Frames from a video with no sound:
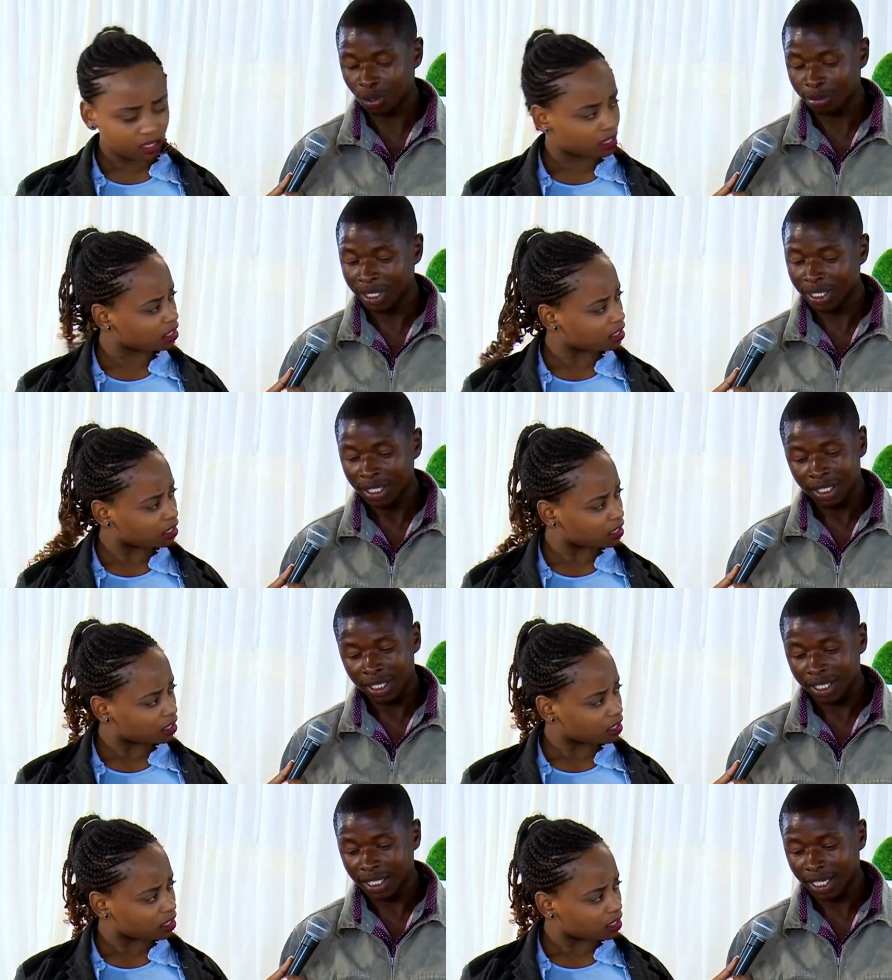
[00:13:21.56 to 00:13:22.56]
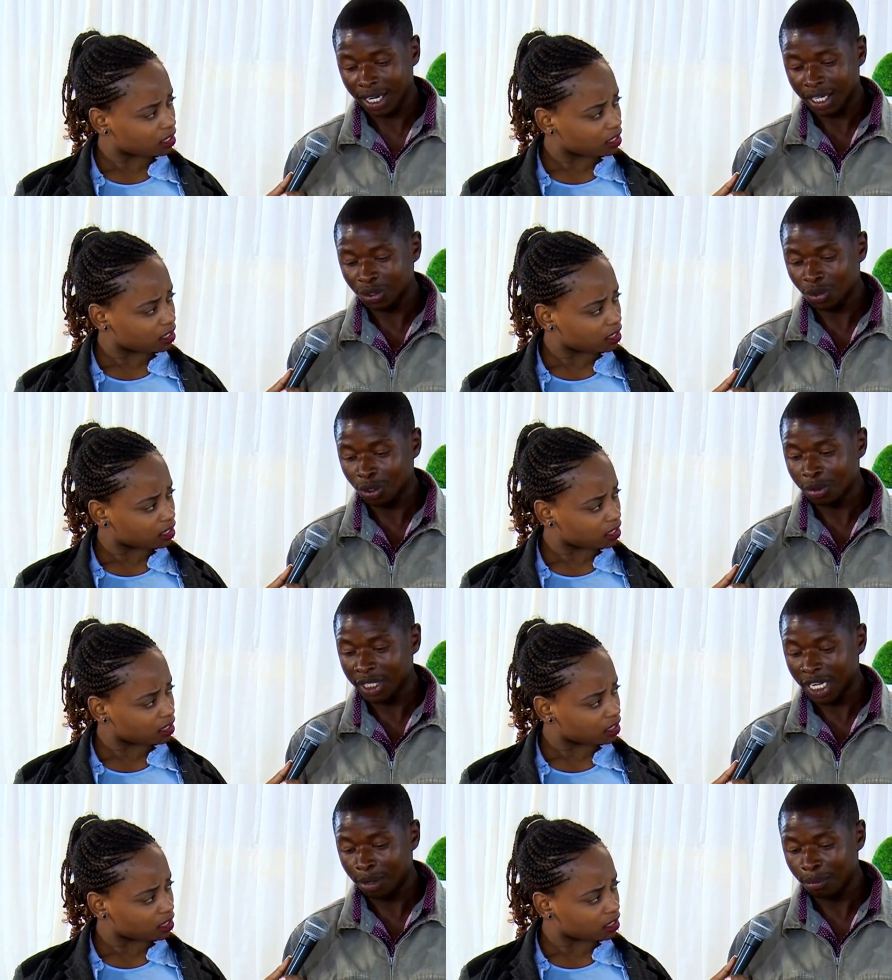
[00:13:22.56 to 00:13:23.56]
Speaker 1: to me, uh, they can't do me,
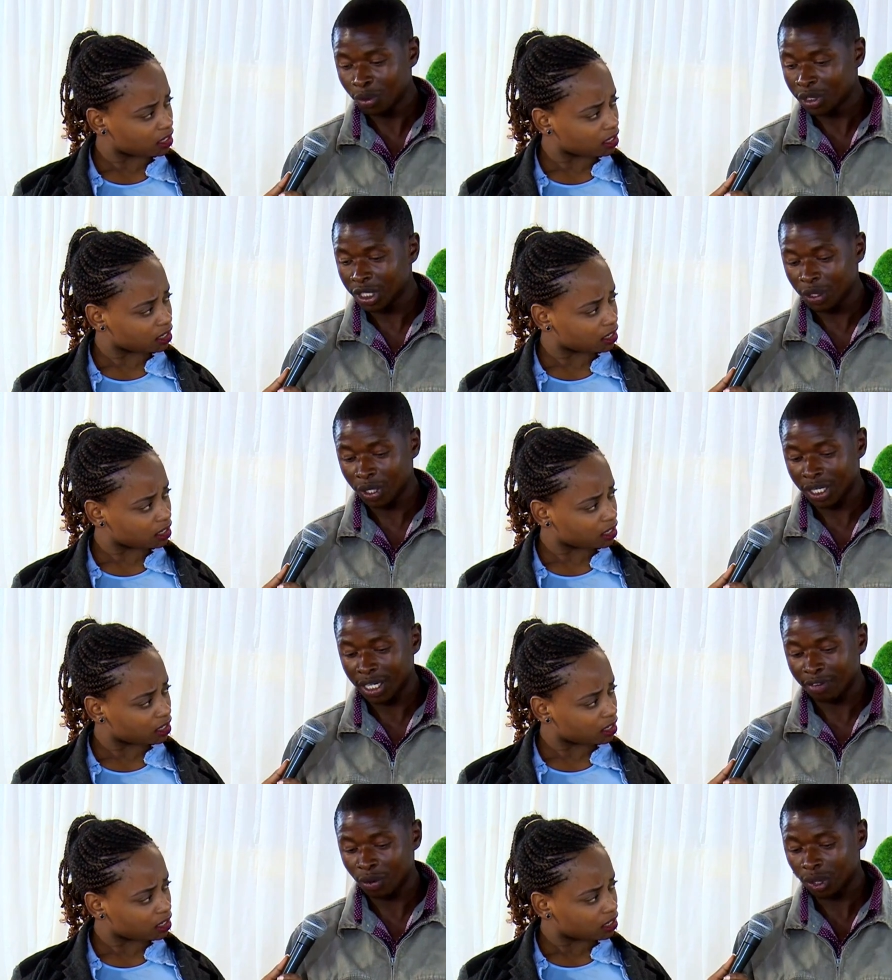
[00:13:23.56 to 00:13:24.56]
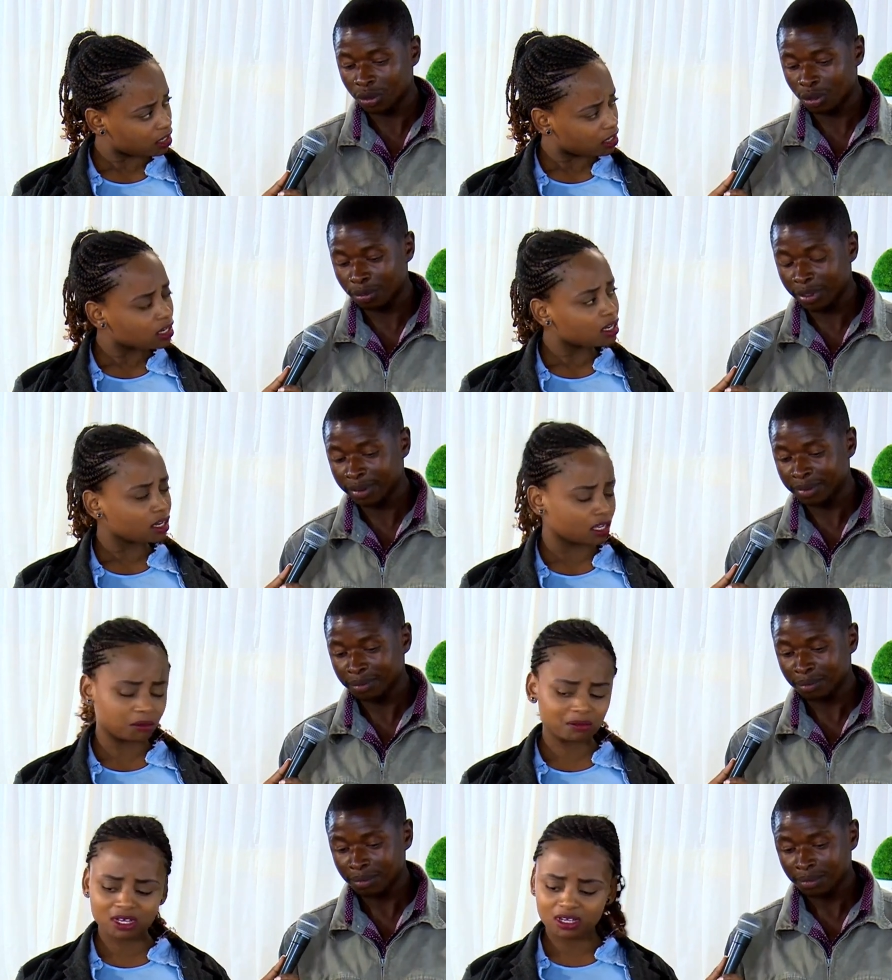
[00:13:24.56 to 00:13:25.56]
their muti will never work to me.
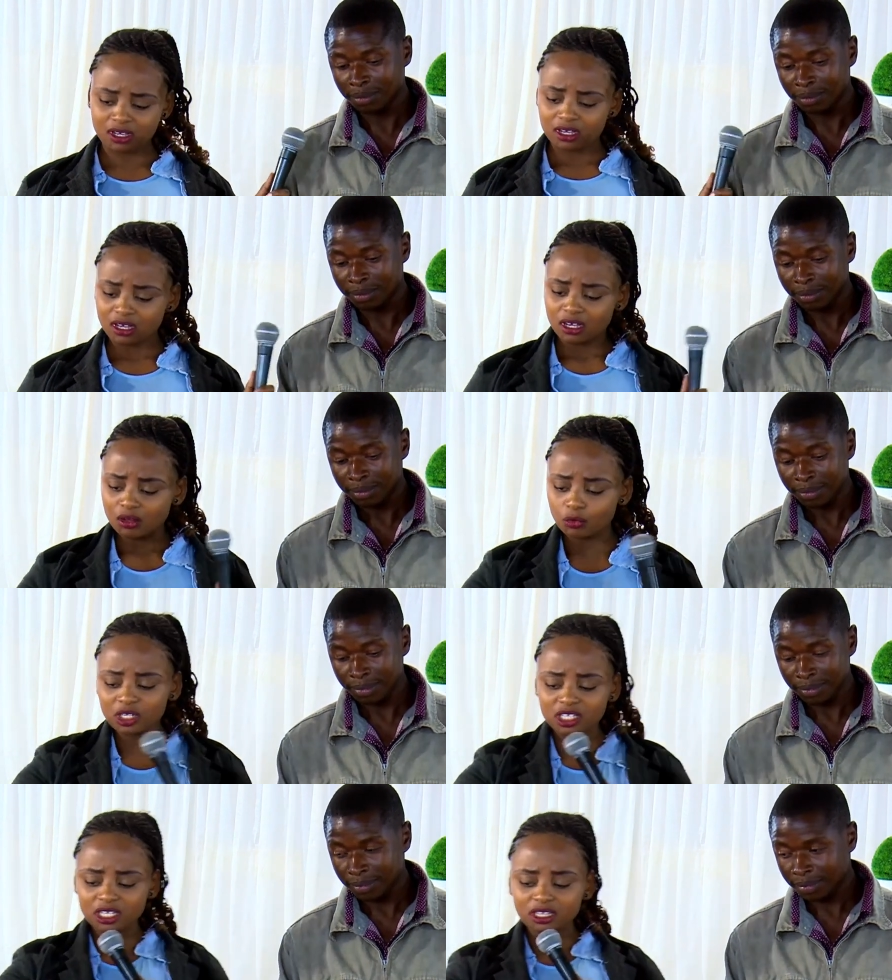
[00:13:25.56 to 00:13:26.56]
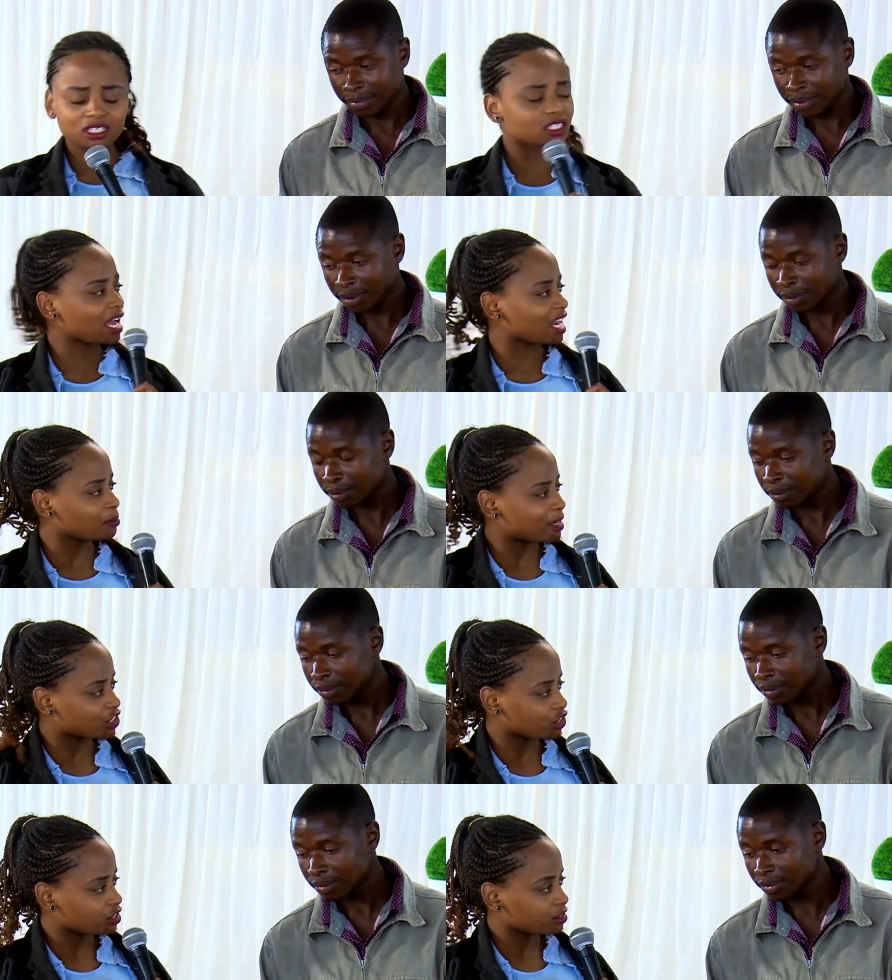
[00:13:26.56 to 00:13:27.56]
Speaker 2: We sing this
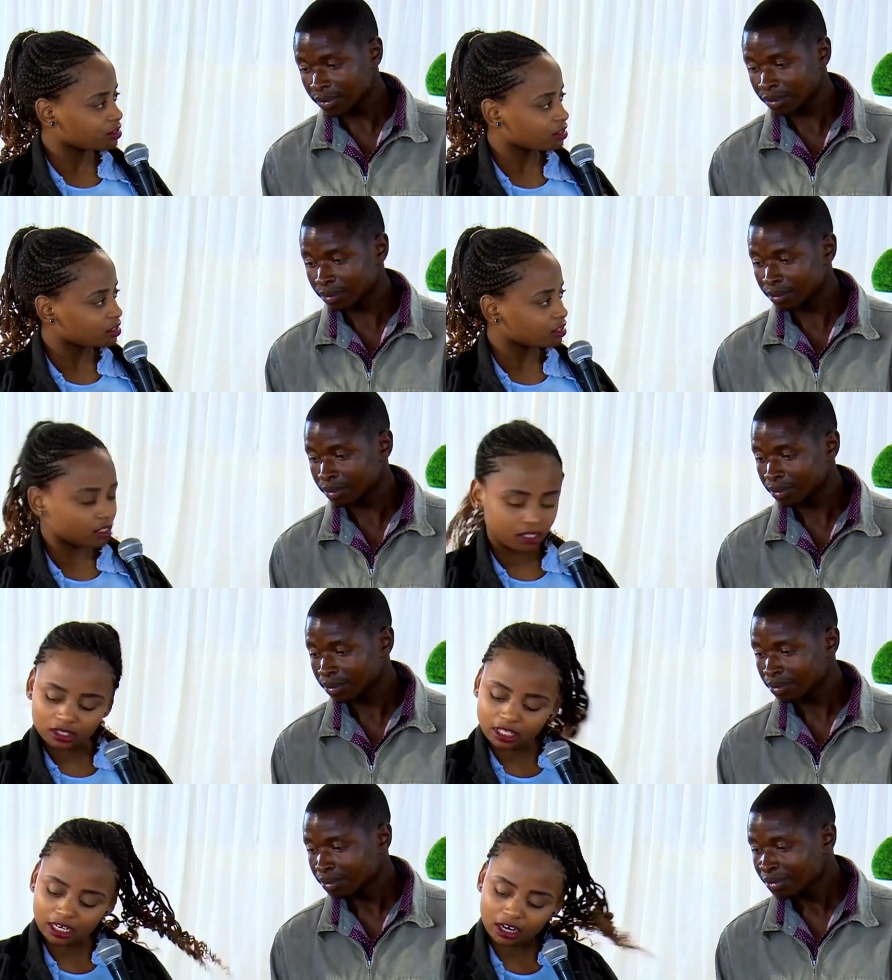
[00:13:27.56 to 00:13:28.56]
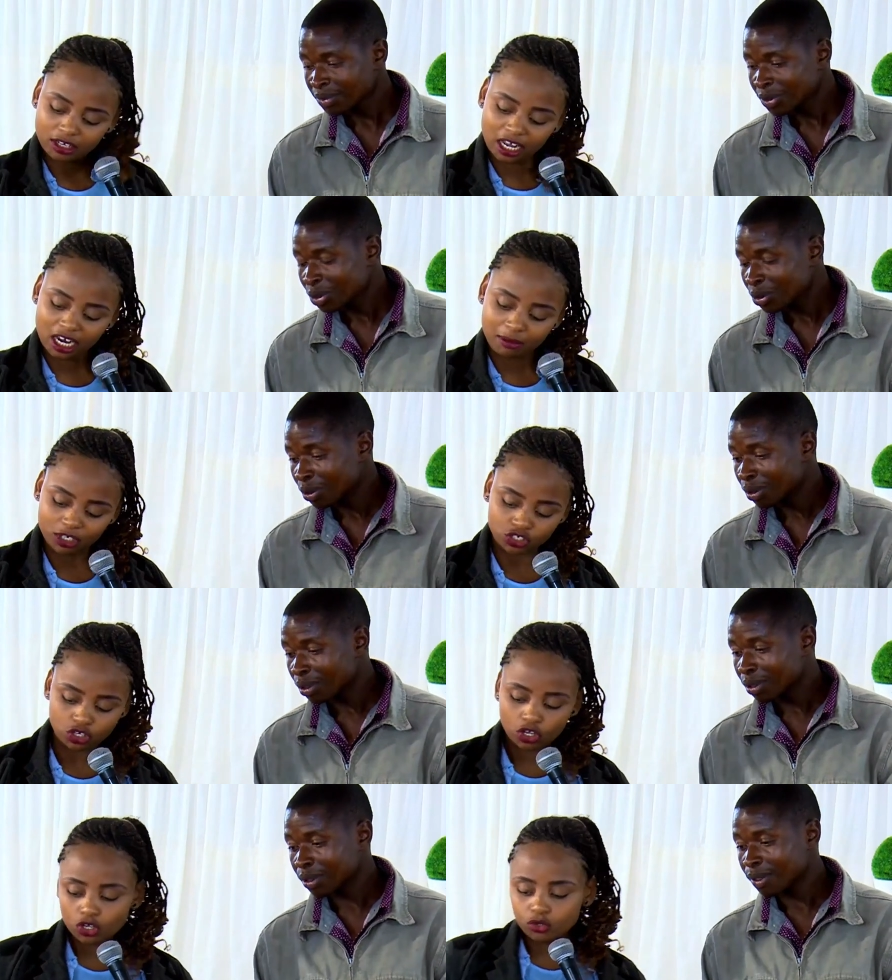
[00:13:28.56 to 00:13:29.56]
calabash the round calabash,
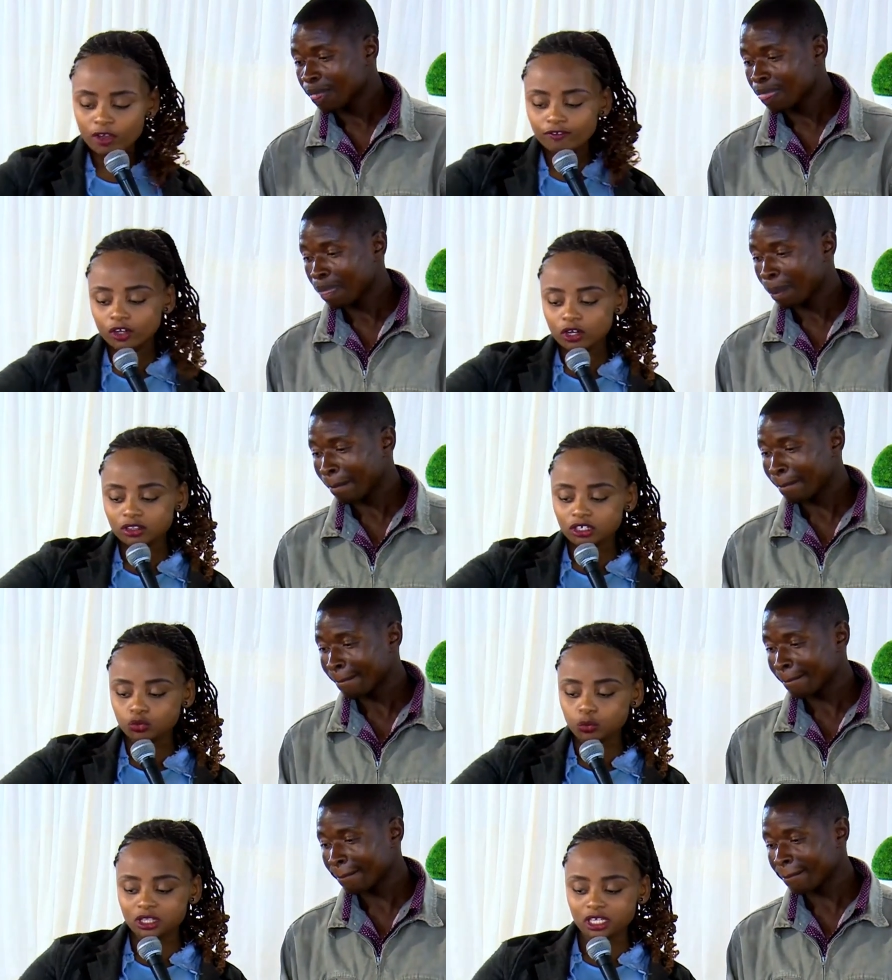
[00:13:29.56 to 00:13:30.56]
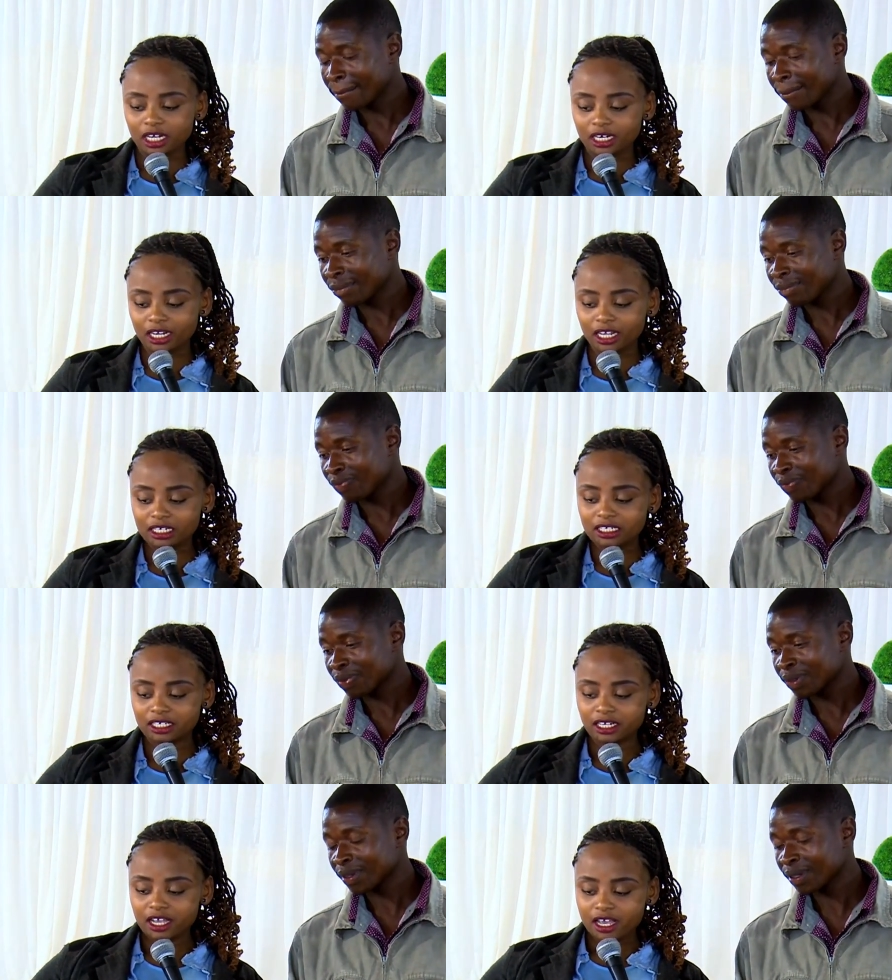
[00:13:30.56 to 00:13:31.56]
you have clothed it with a red
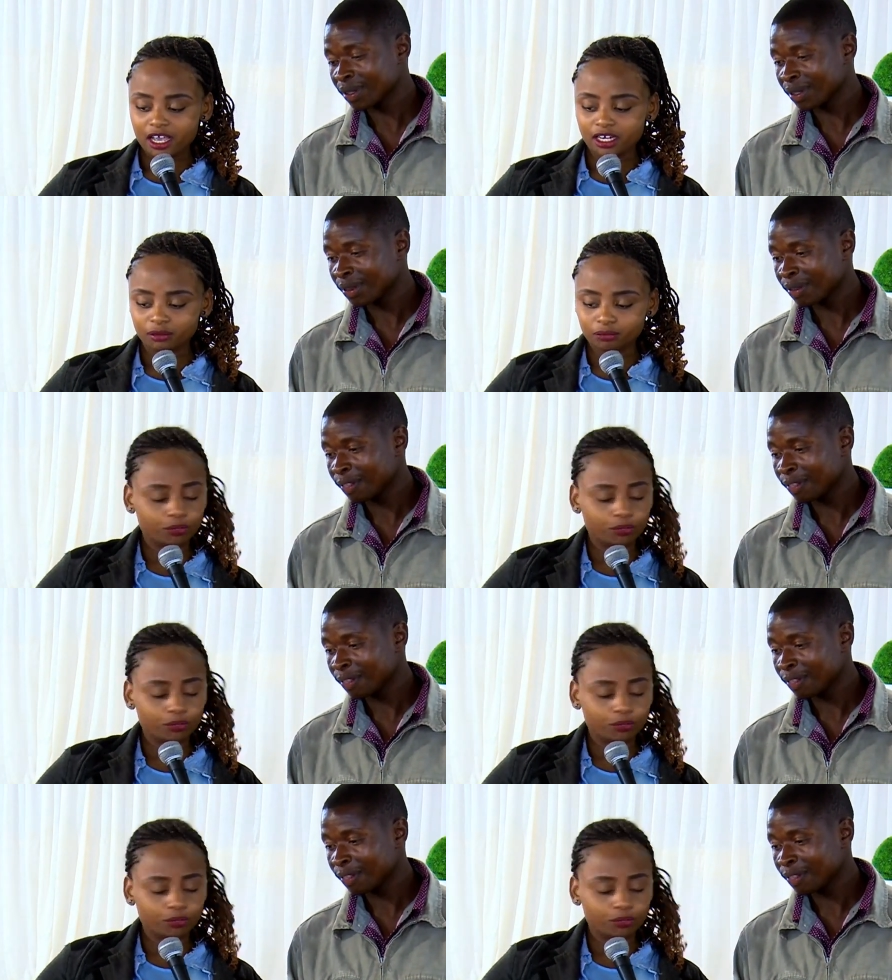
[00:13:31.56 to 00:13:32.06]
and